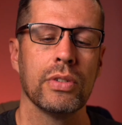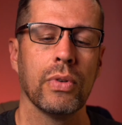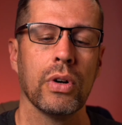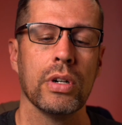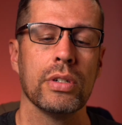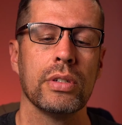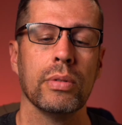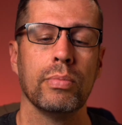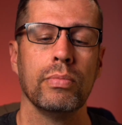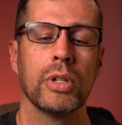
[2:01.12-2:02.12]
as far as the
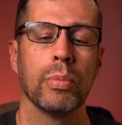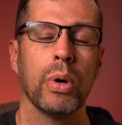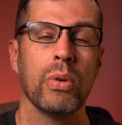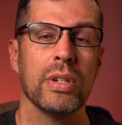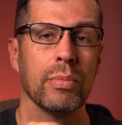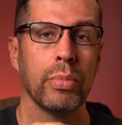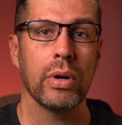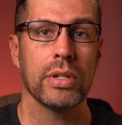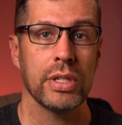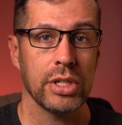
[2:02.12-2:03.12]
components and
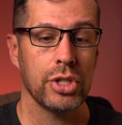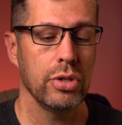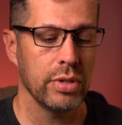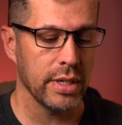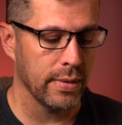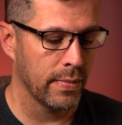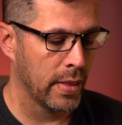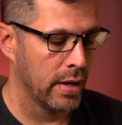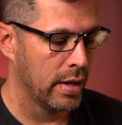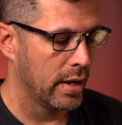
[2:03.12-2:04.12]
parts that it's using.
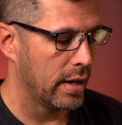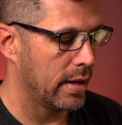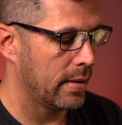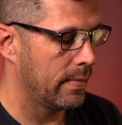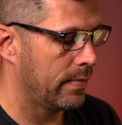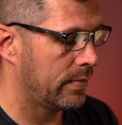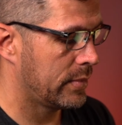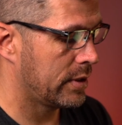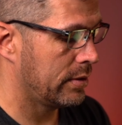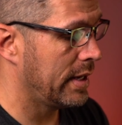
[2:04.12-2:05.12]
Um,
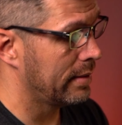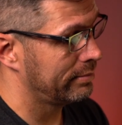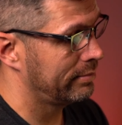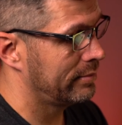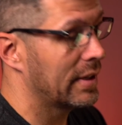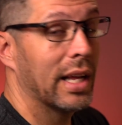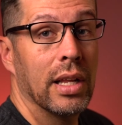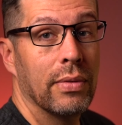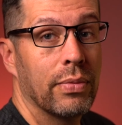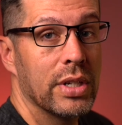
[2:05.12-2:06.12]
so yeah, I
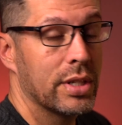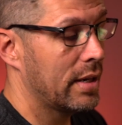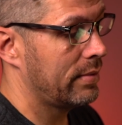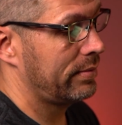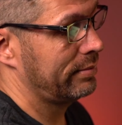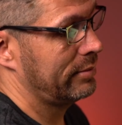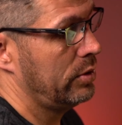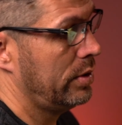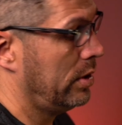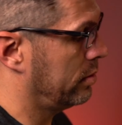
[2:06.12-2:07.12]
love free stuff.
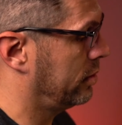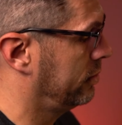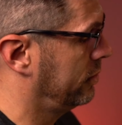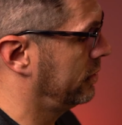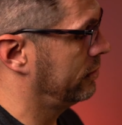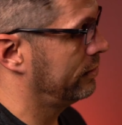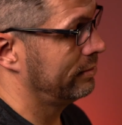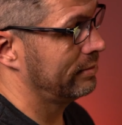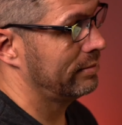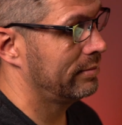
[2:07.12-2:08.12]
Who don't,
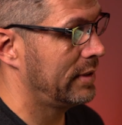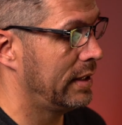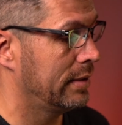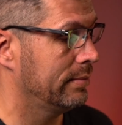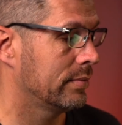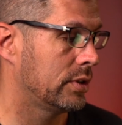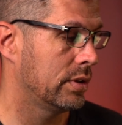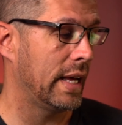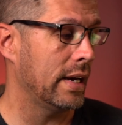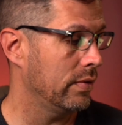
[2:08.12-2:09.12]
you know? So
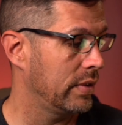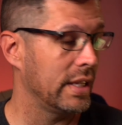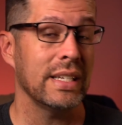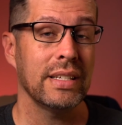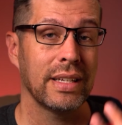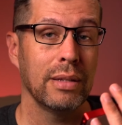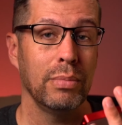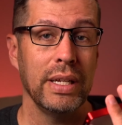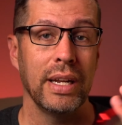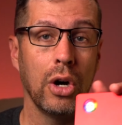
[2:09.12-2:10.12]
now this can
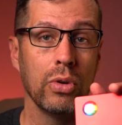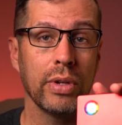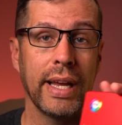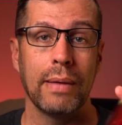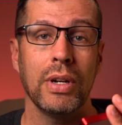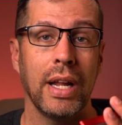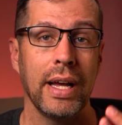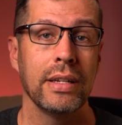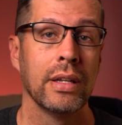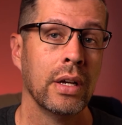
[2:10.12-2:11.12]
be an on-camera
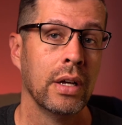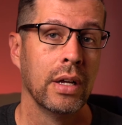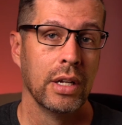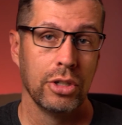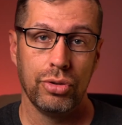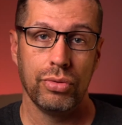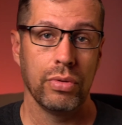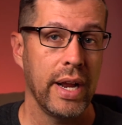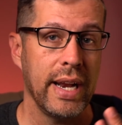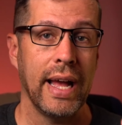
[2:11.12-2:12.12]
light
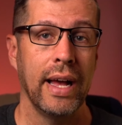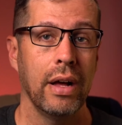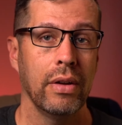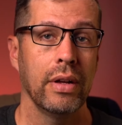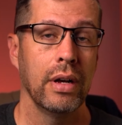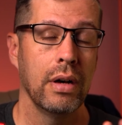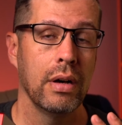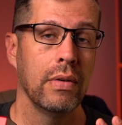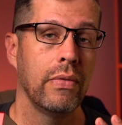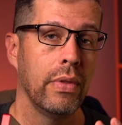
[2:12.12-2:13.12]
straight out
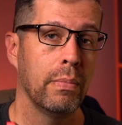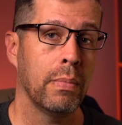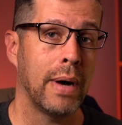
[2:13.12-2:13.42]
of the